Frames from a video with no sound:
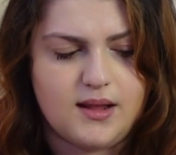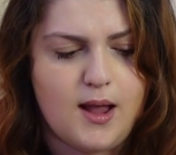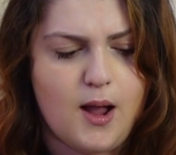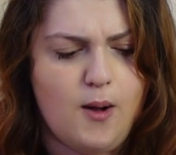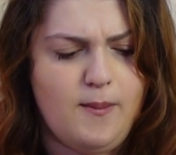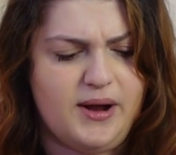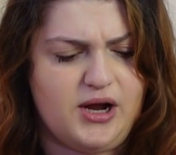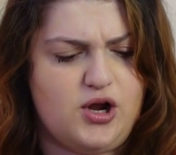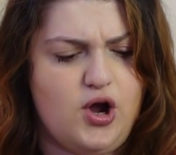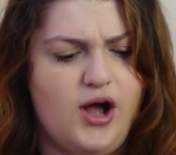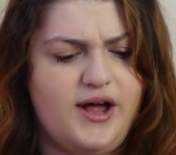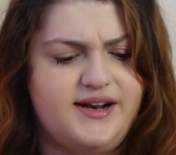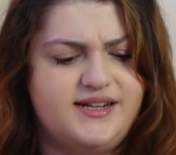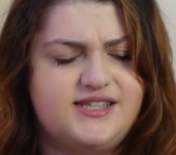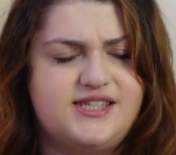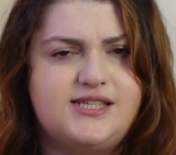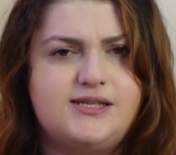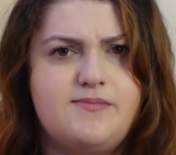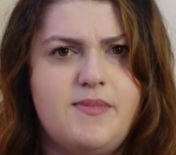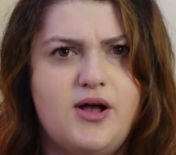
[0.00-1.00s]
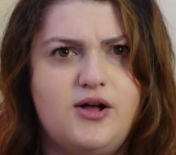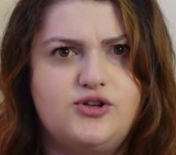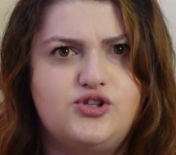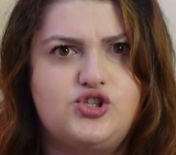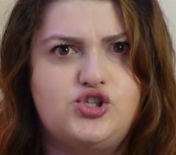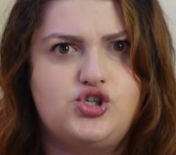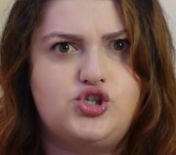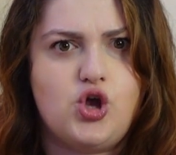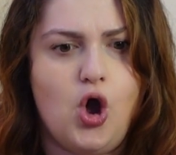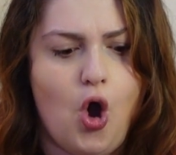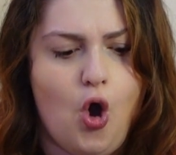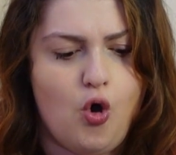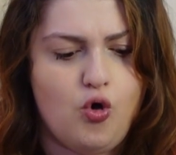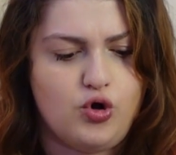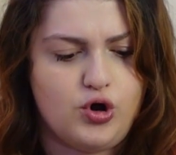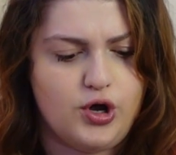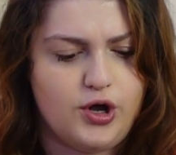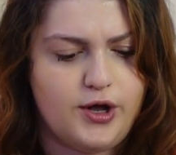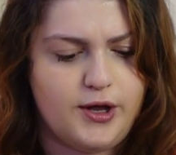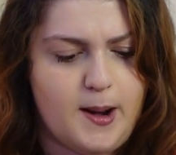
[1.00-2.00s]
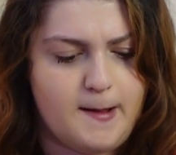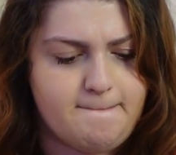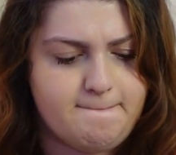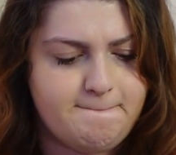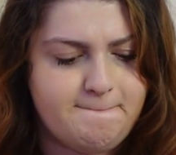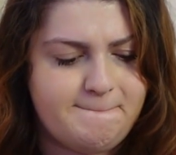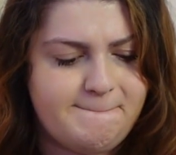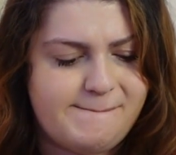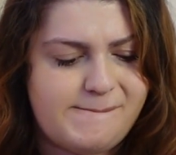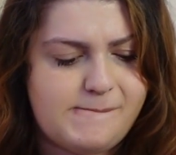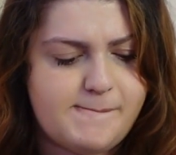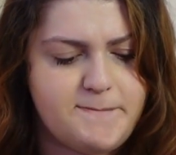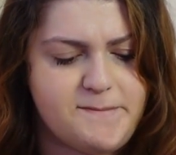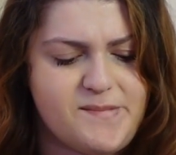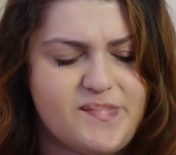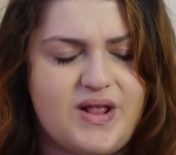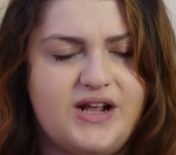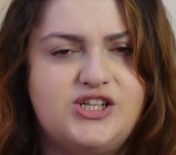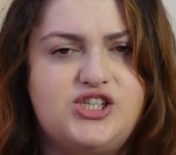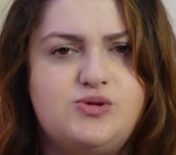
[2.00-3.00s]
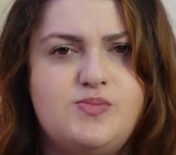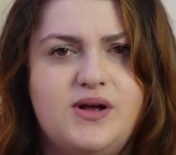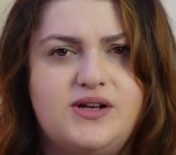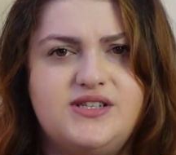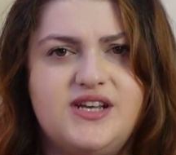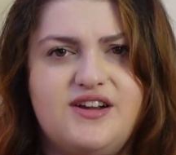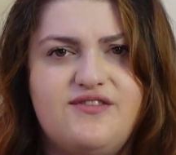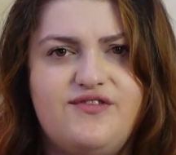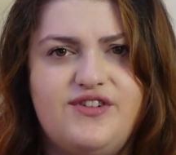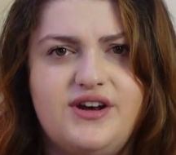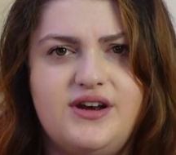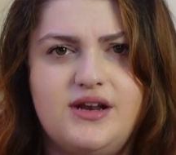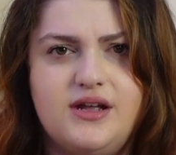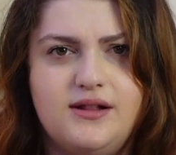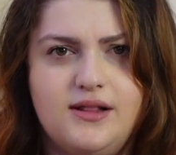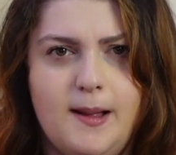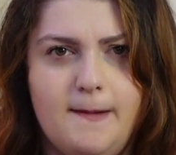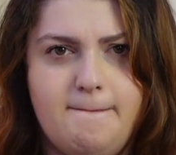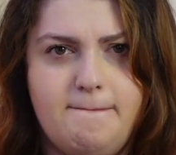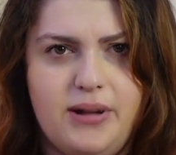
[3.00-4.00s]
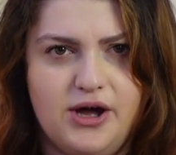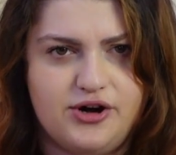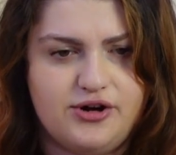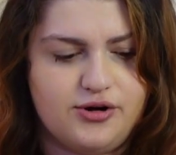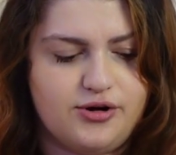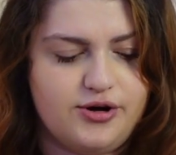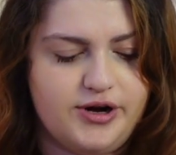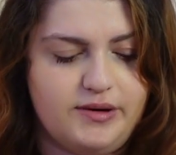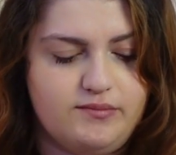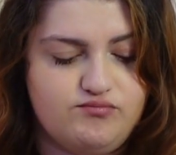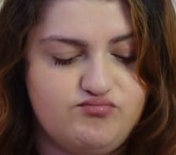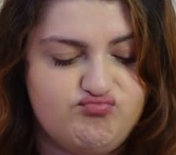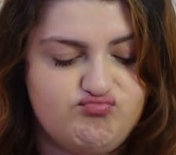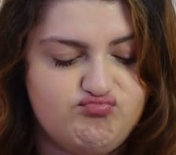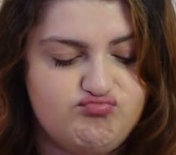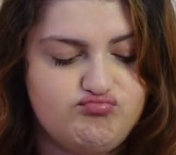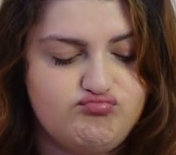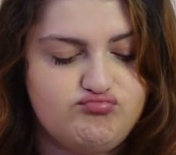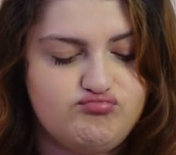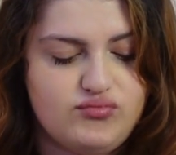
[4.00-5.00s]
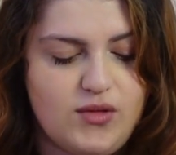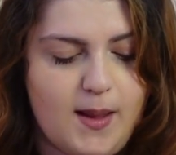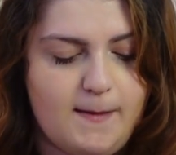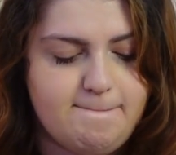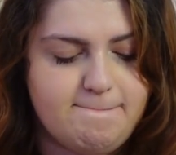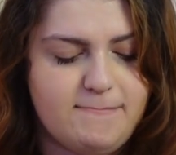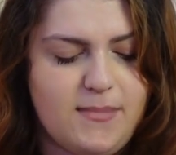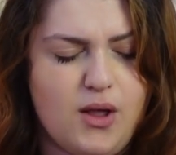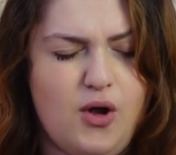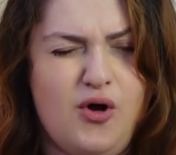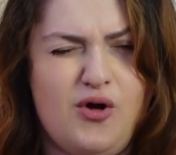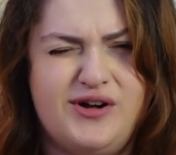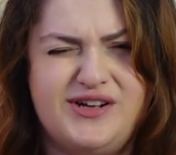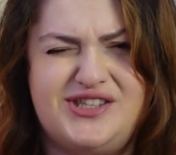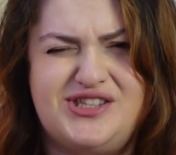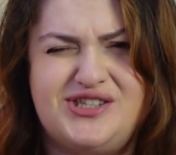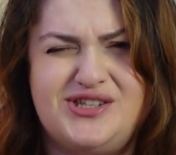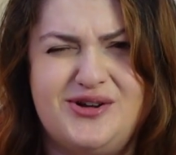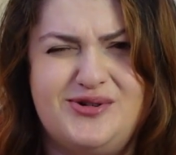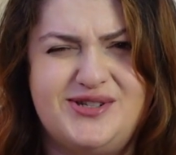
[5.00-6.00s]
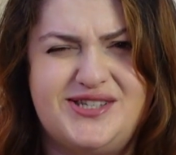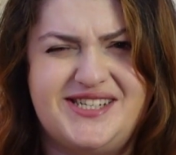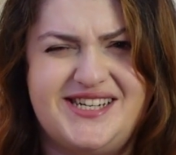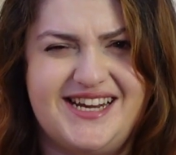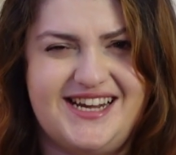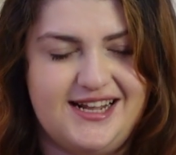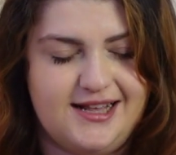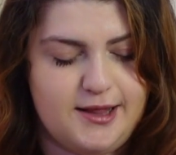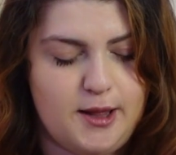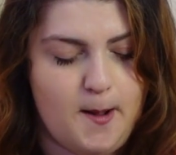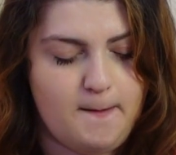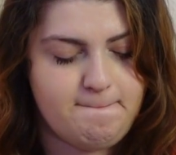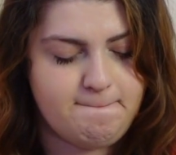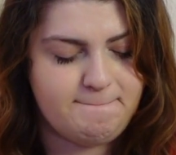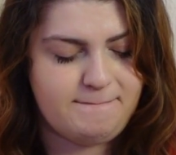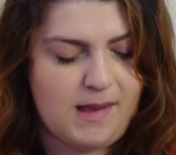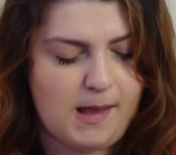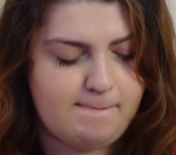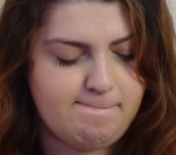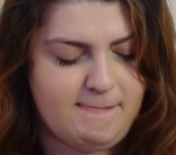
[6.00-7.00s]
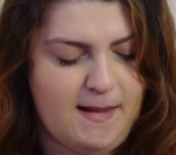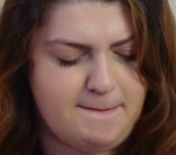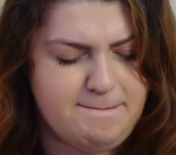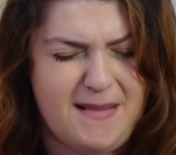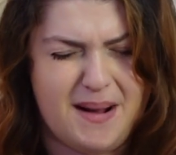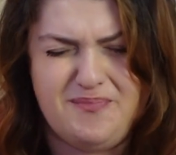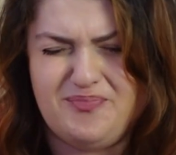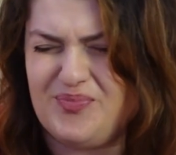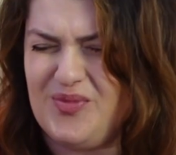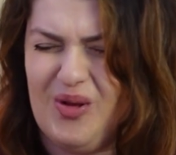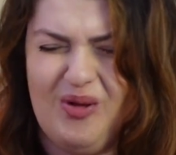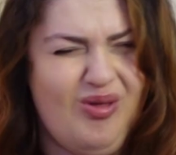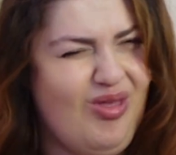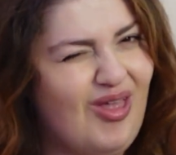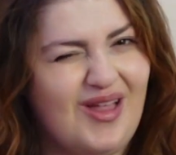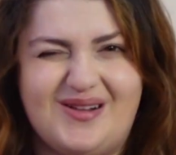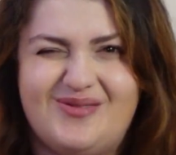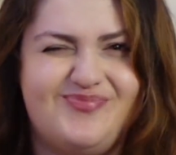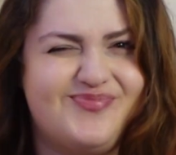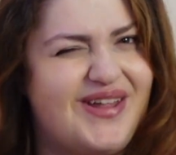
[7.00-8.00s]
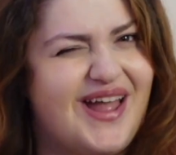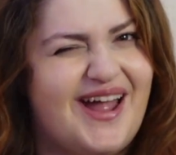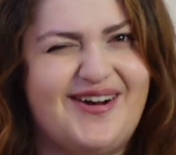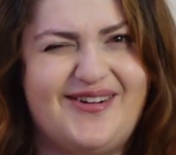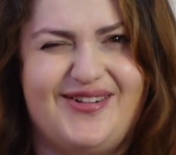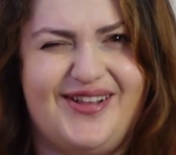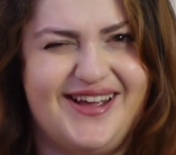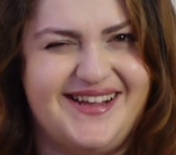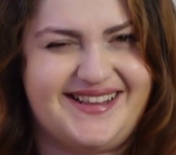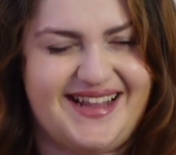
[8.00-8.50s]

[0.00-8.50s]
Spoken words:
Oh my god, it smells so good. It smells like vanilla buttercream. Oh, it's so sticky though. Ugh, I don't like